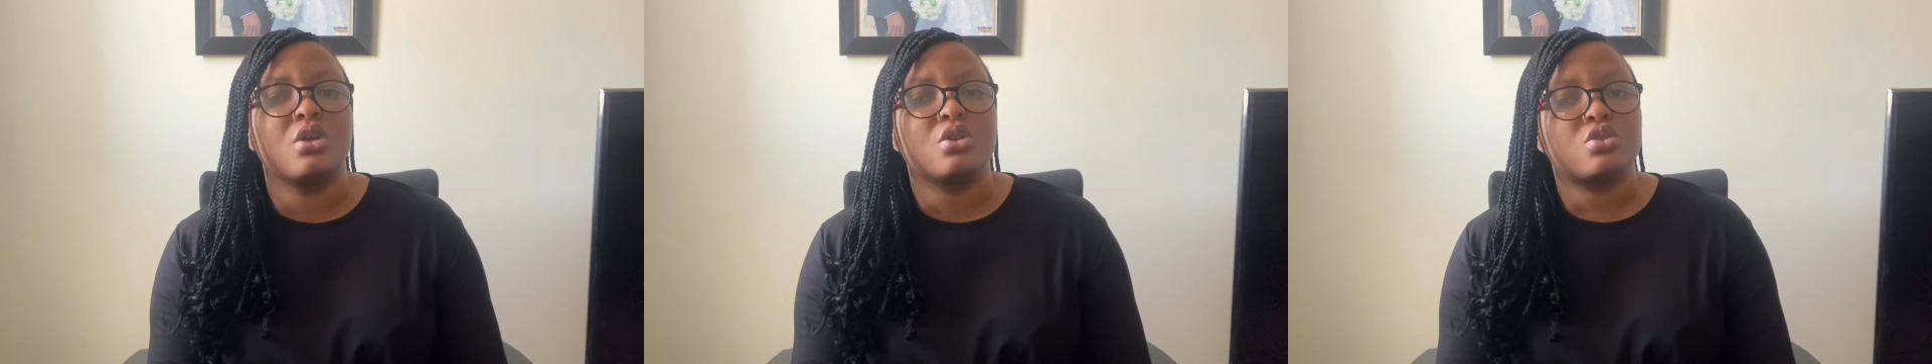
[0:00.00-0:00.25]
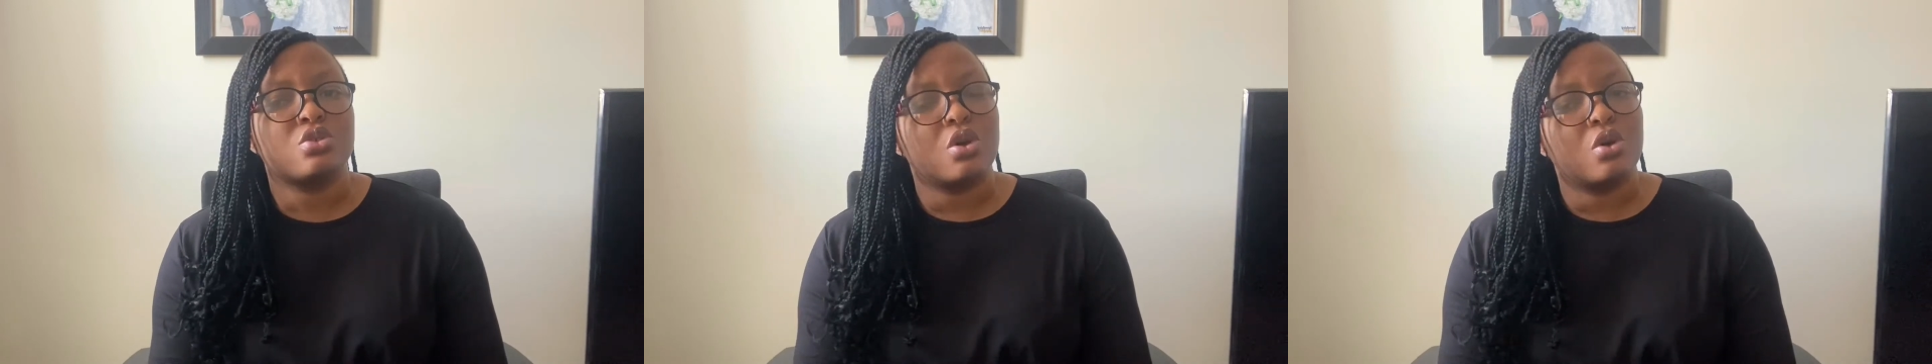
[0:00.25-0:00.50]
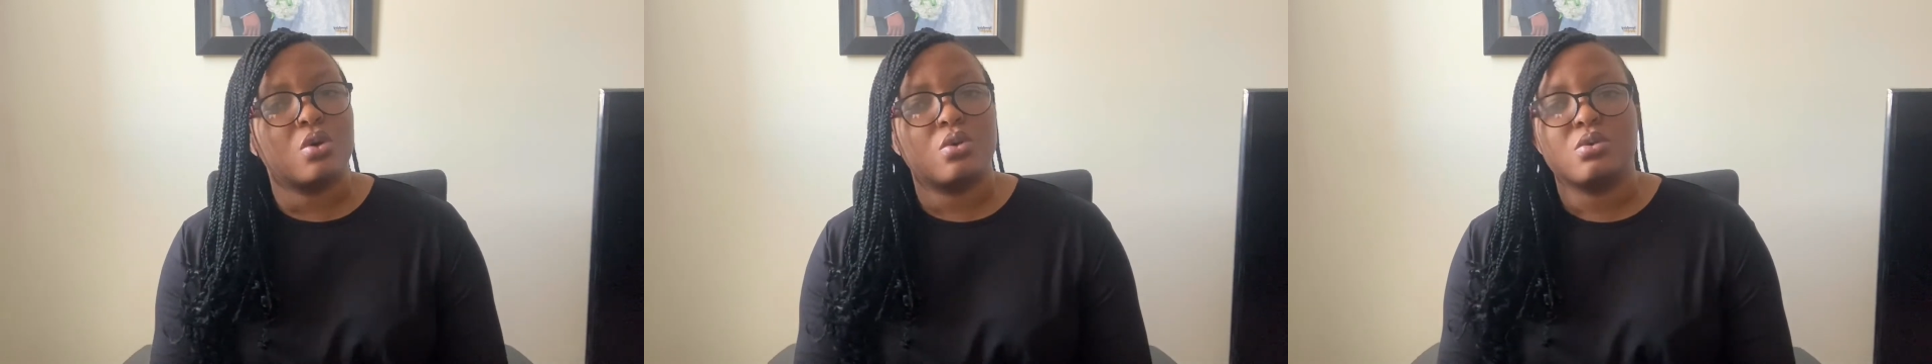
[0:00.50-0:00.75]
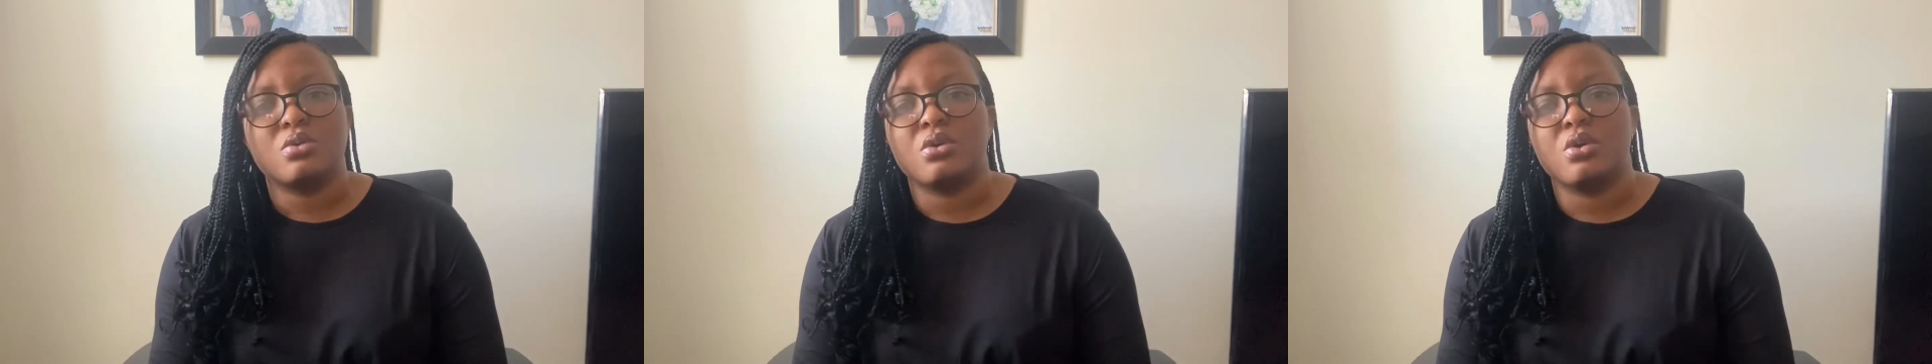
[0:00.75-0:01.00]

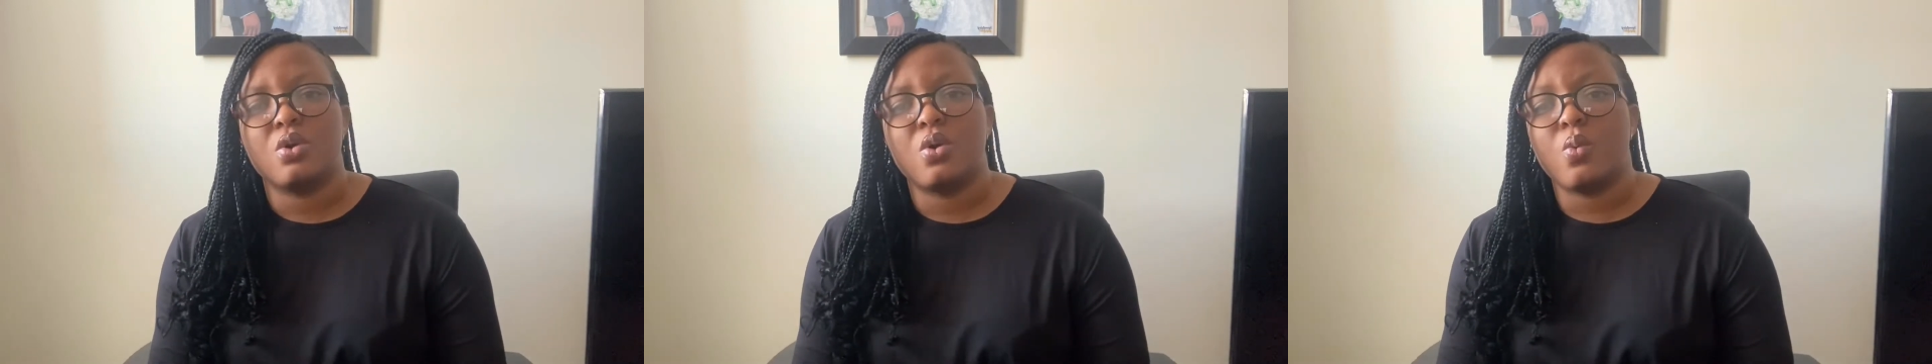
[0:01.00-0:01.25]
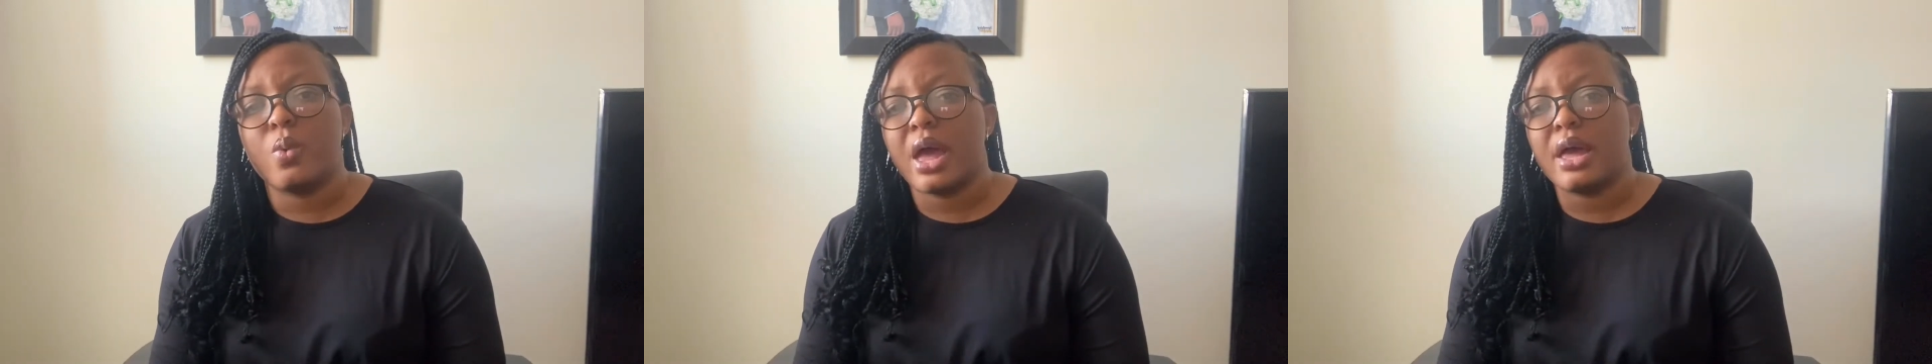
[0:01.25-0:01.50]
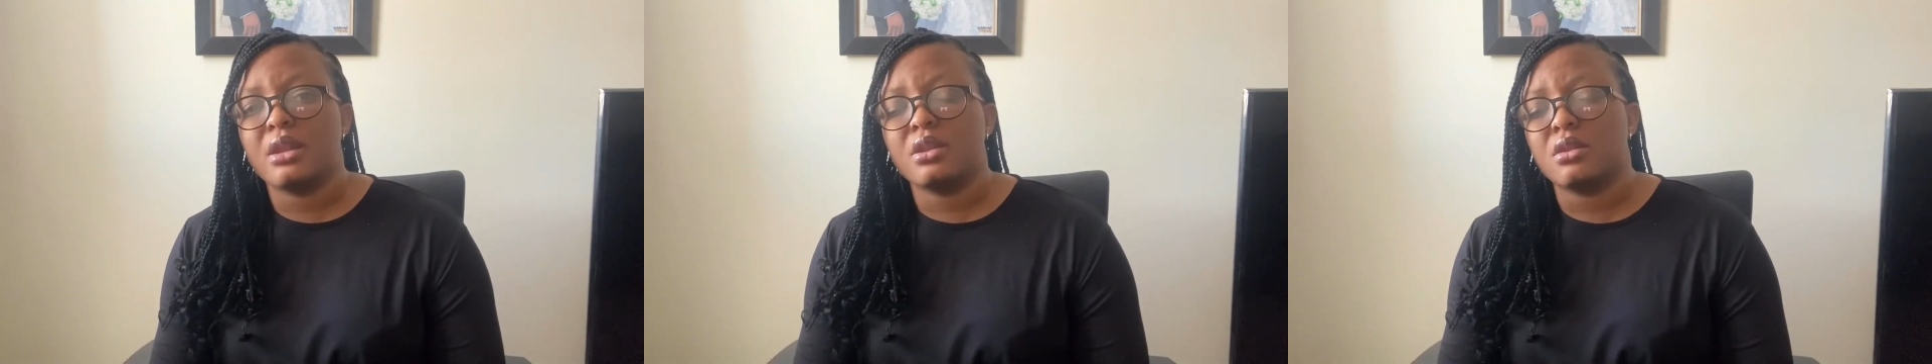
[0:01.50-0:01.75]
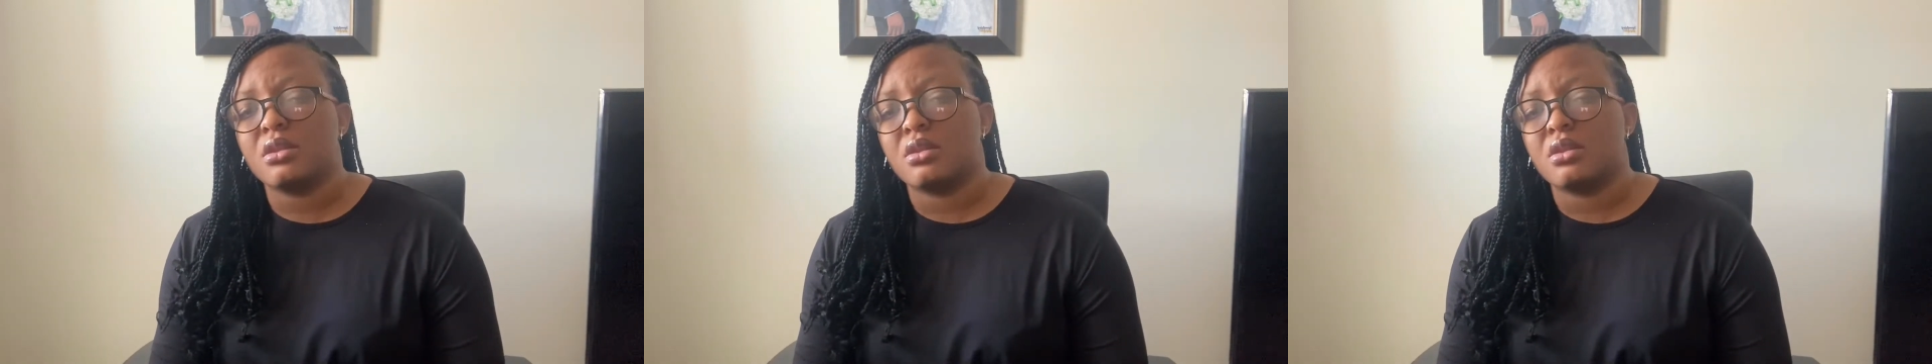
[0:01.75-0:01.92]
So when